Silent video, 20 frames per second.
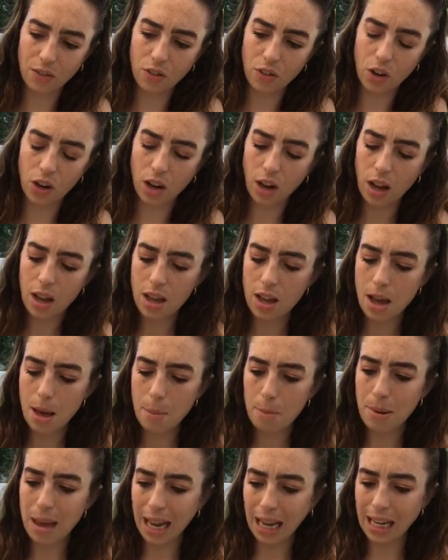for
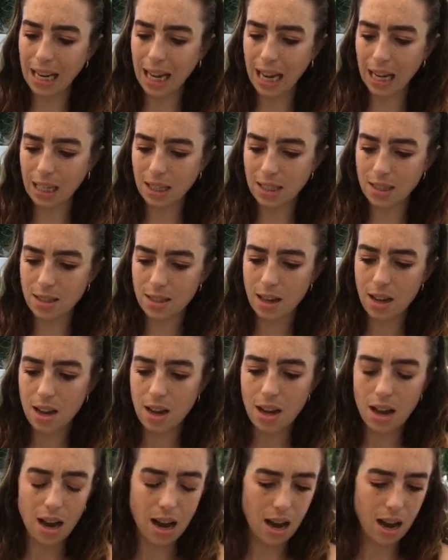picnics.
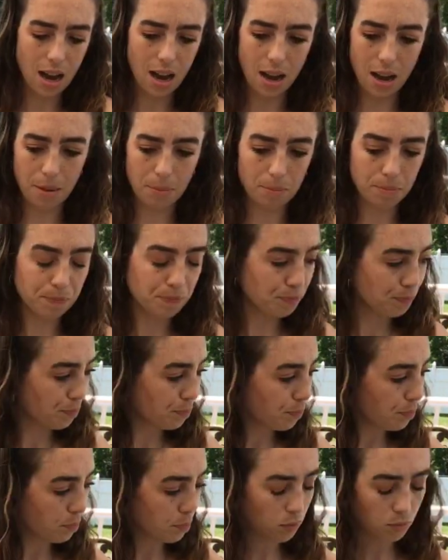I'm
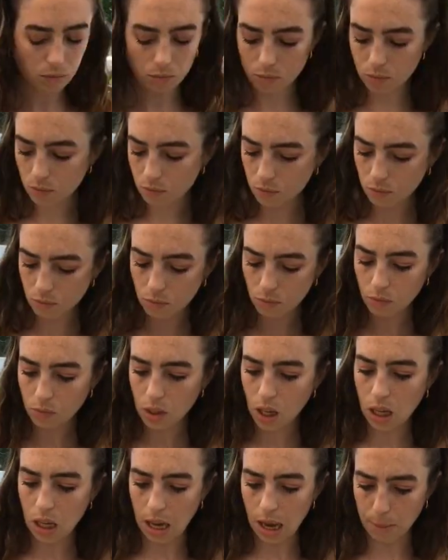
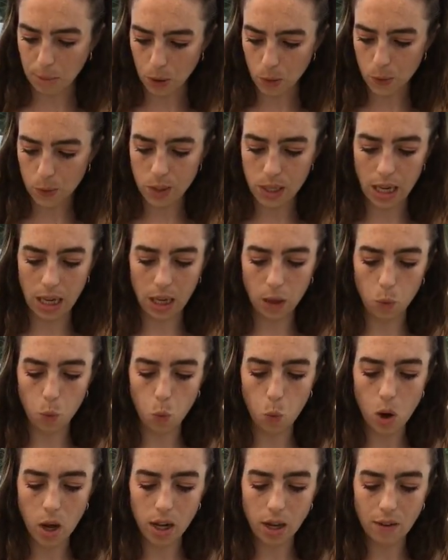using
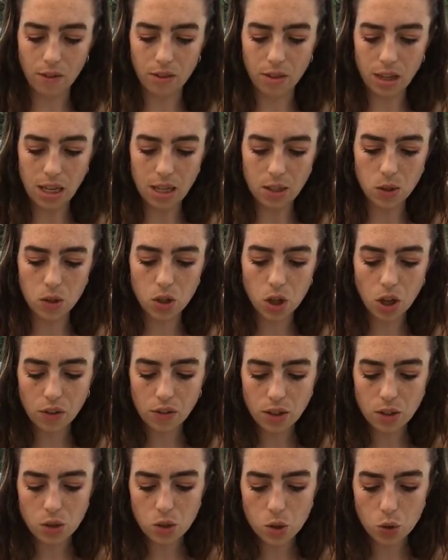one of the serve
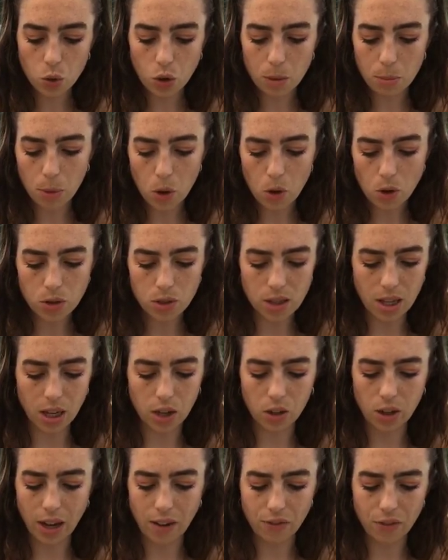and store bowls that are
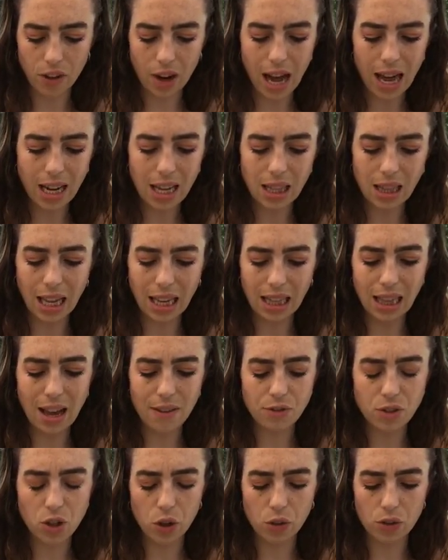great for any like
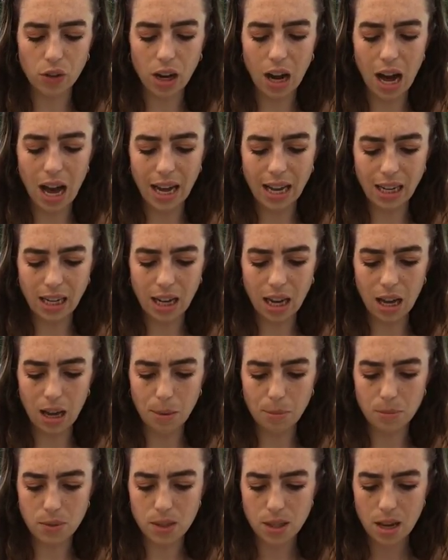leftover
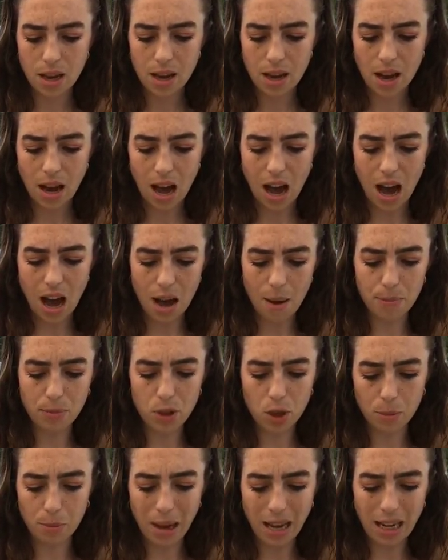items.
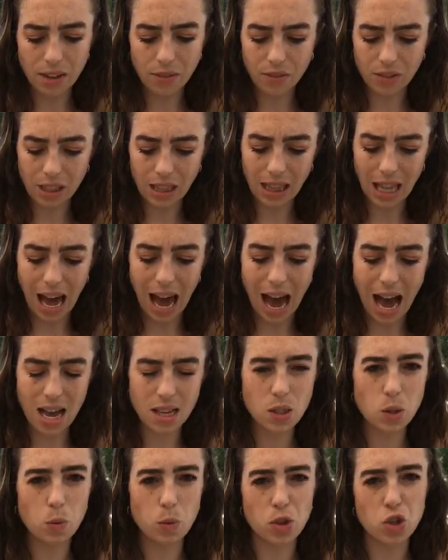They're made of
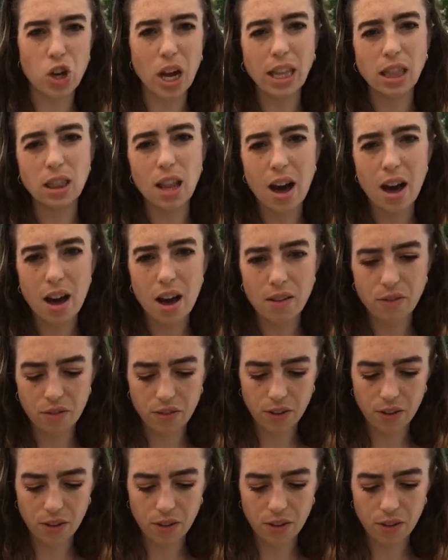glass, which I love,